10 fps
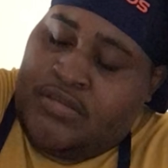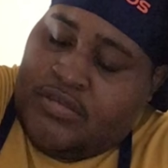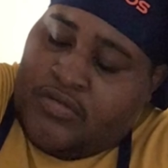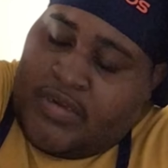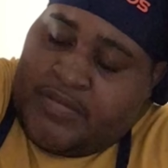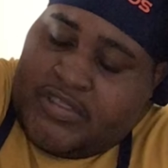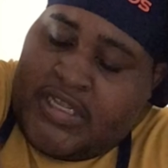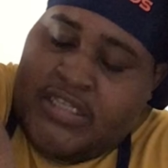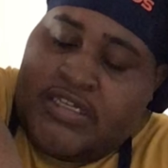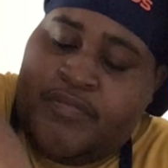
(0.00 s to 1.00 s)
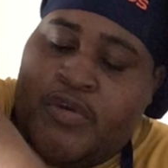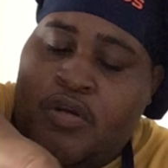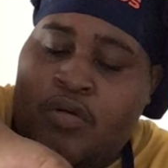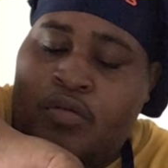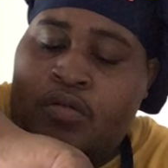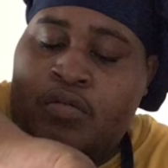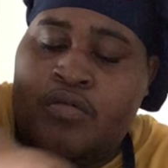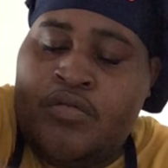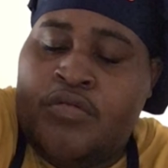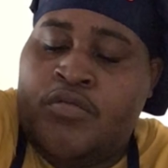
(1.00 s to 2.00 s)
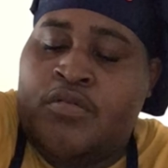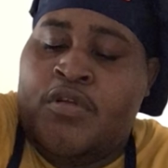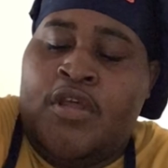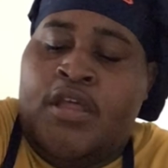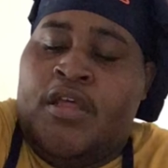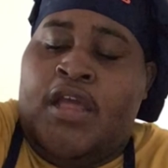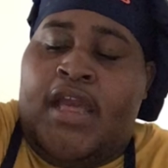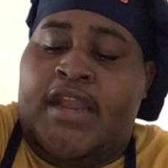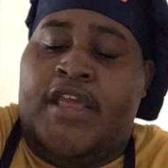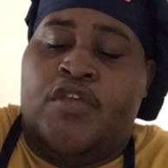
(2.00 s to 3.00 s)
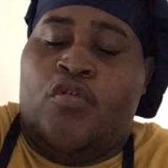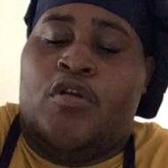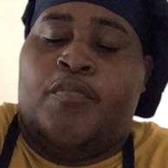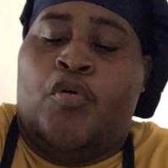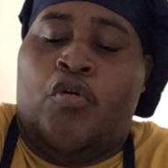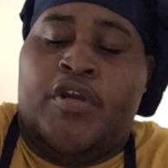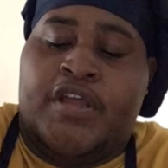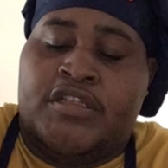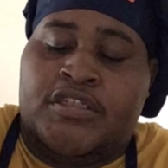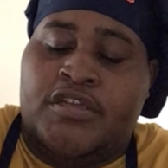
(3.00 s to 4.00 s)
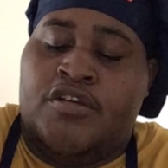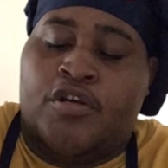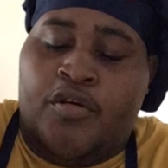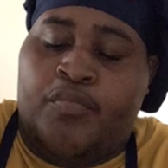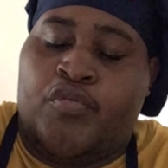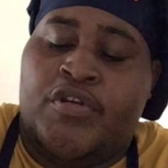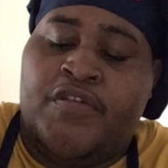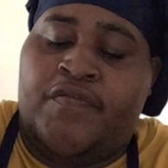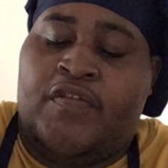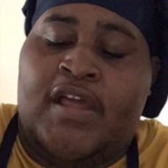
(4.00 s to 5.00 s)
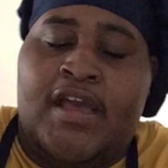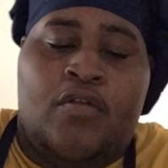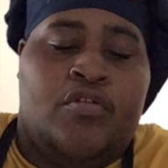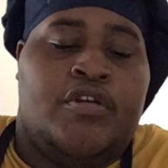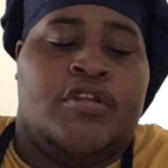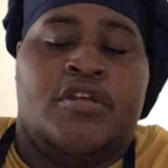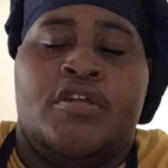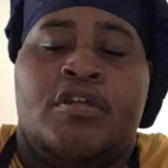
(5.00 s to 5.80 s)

scrape the sides of the bowl. And then you want to pour it into your pre-floured